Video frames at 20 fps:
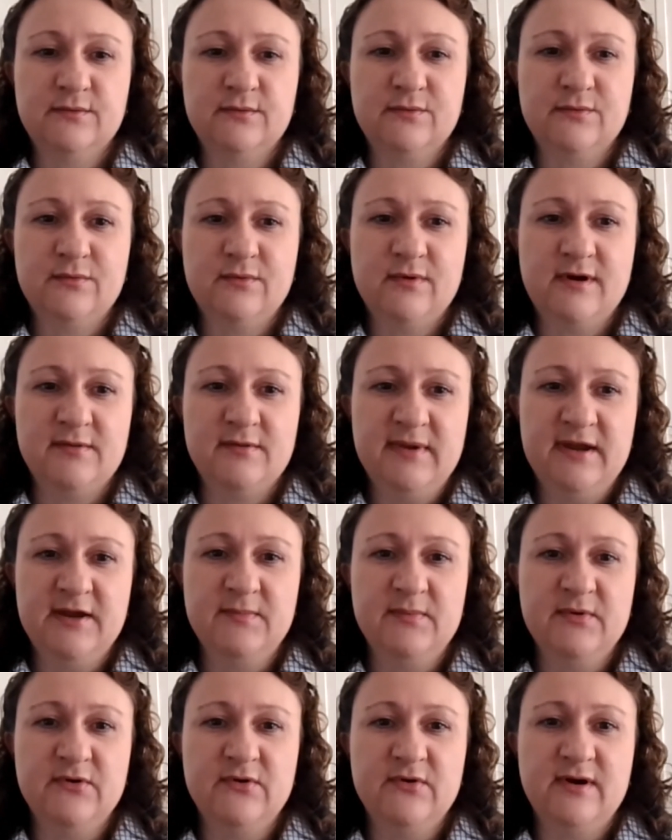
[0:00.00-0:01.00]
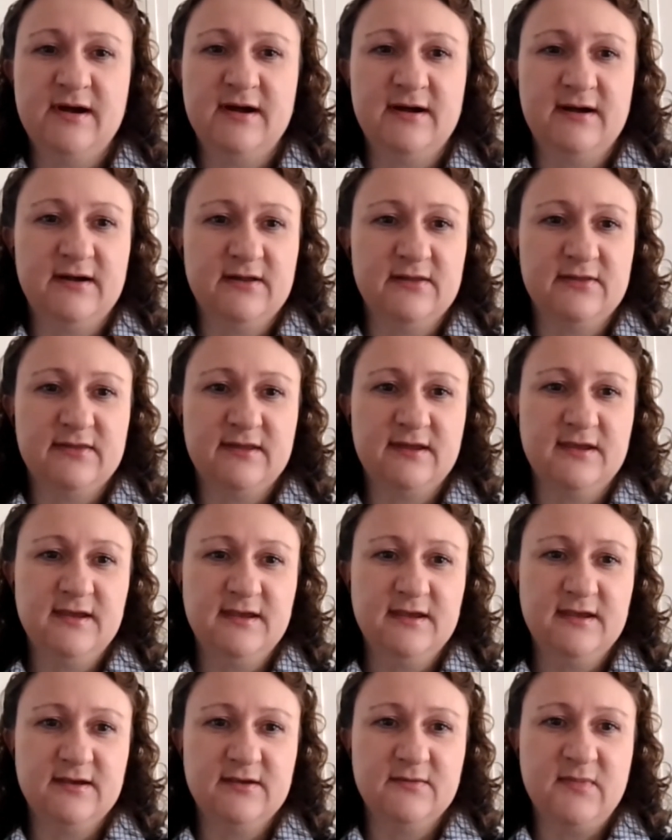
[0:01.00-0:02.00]
While people are
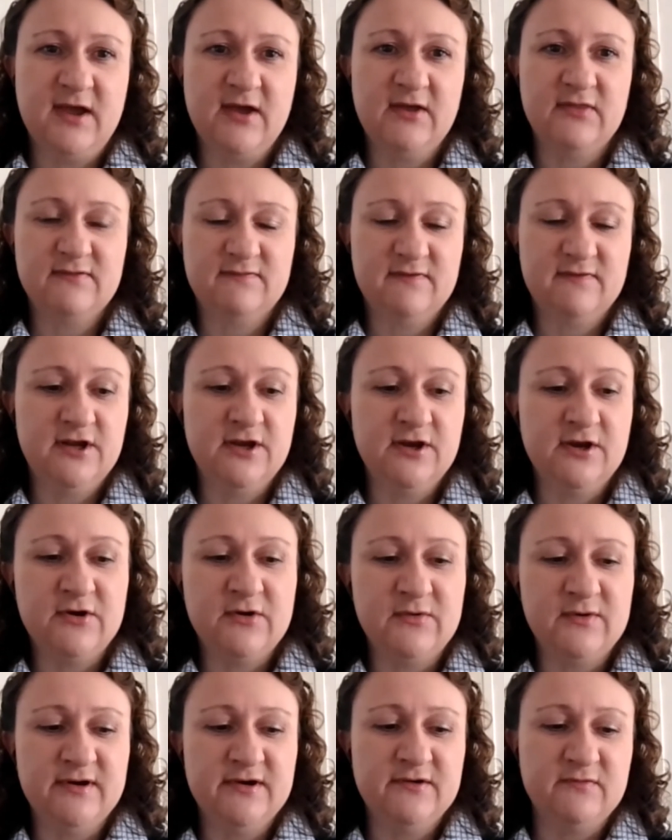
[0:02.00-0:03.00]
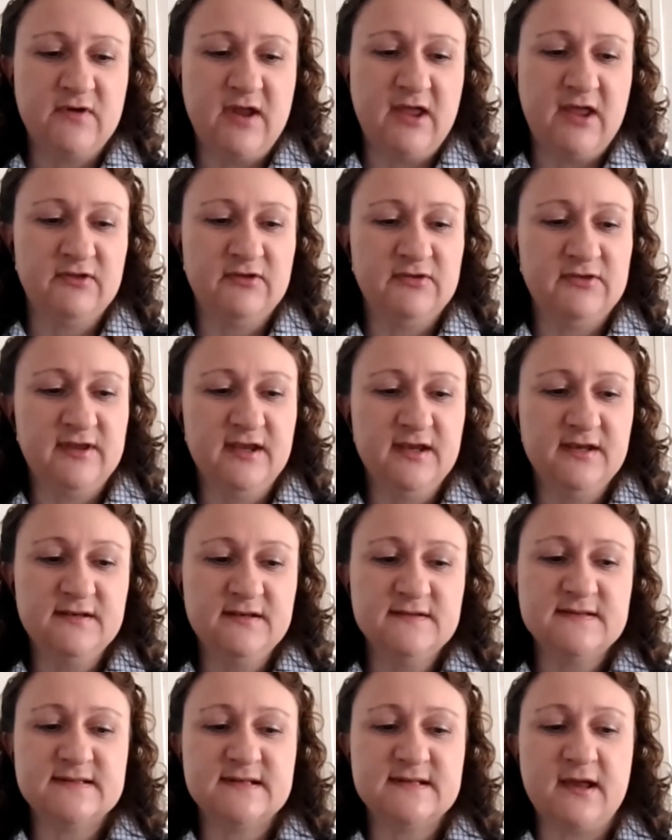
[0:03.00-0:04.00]
thinking about the video and the
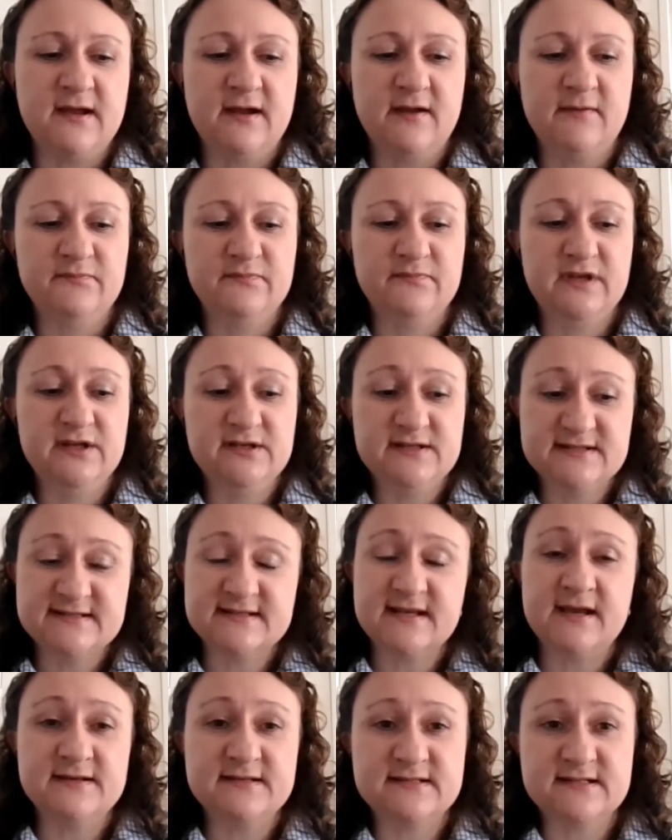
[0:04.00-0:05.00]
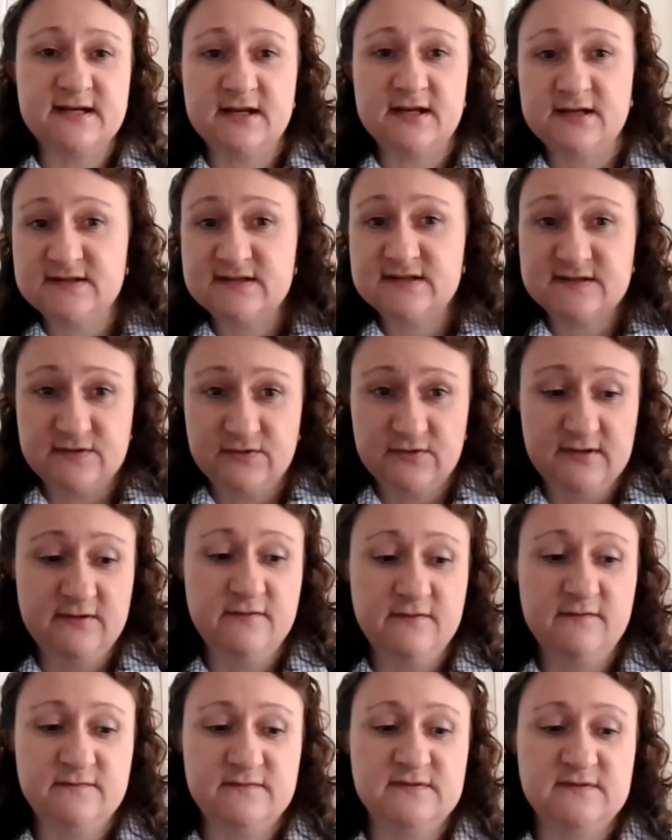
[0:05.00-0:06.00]
things, you discussed
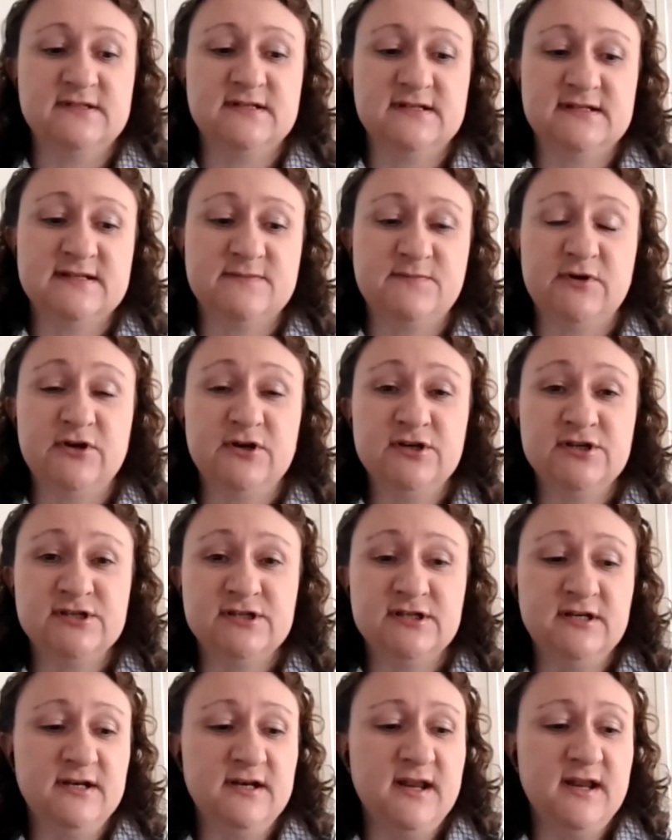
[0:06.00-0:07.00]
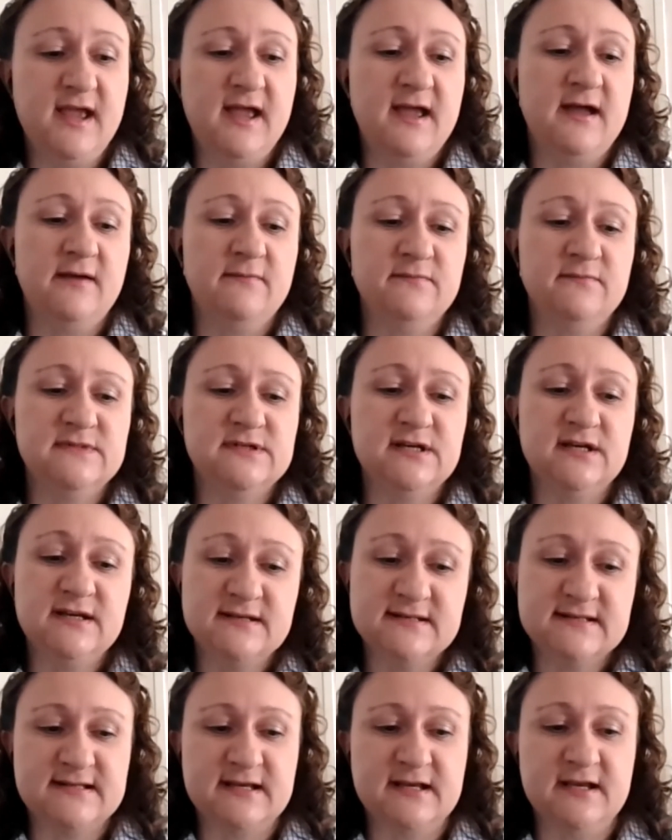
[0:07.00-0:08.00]
soil dispersion. Do you
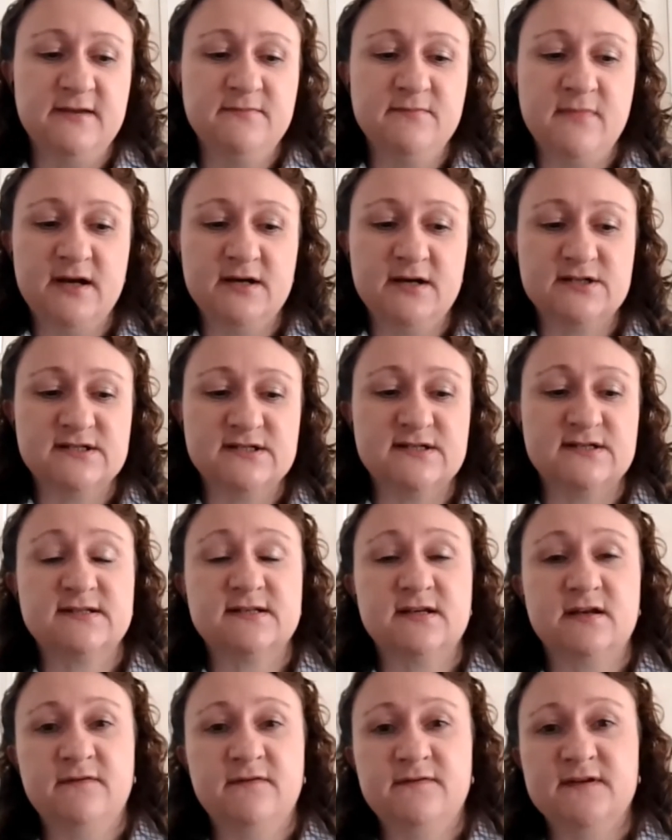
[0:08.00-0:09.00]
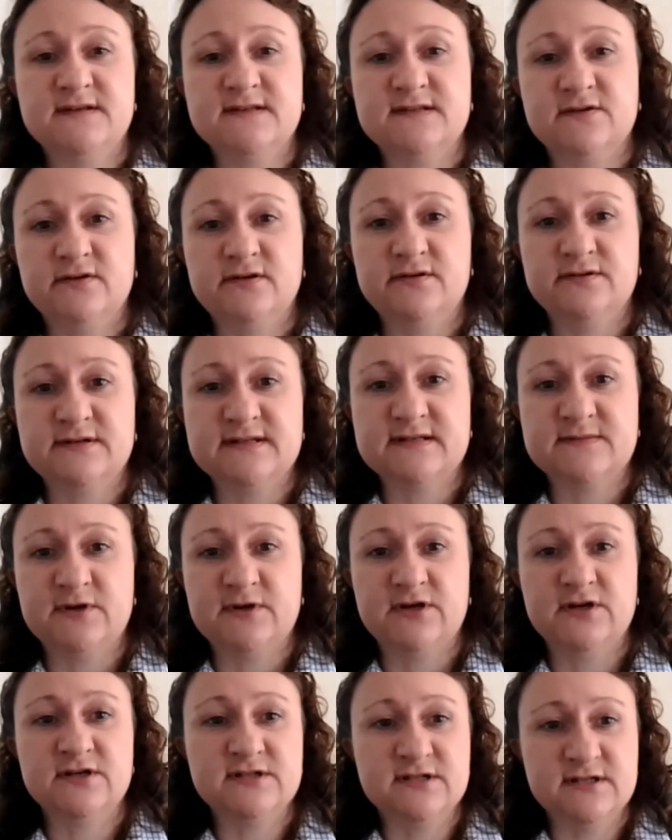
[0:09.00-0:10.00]
see much surface soil
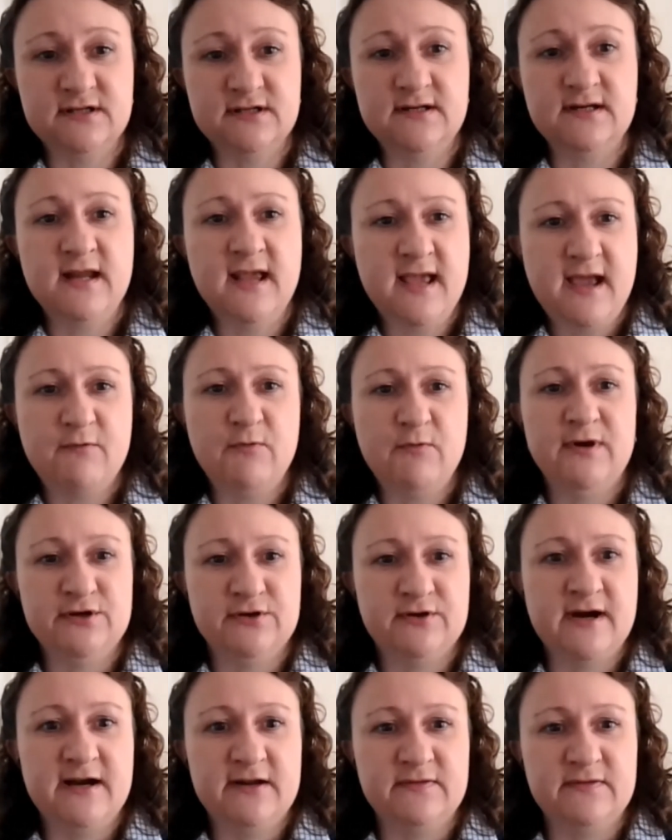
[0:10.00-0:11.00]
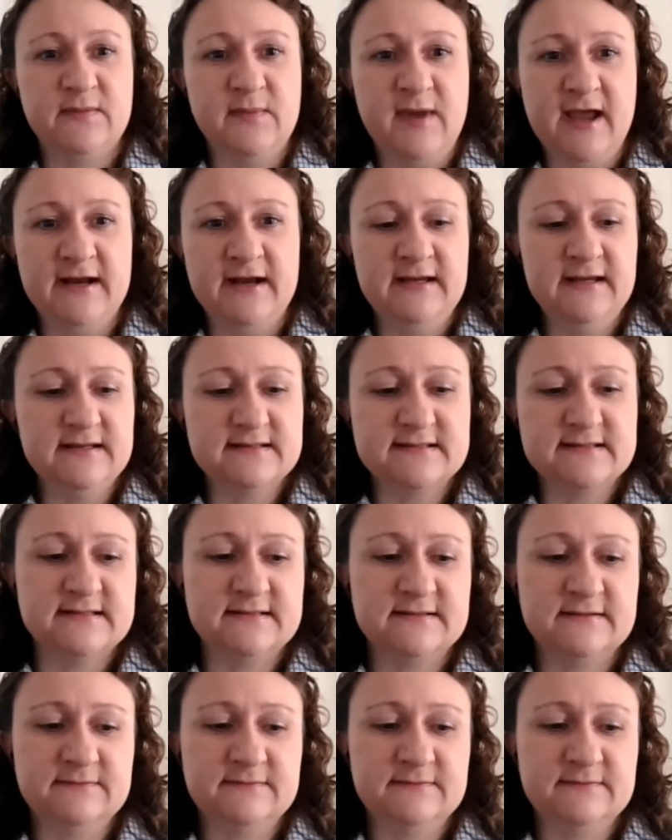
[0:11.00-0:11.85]
dispersion when you're out in the paddocks?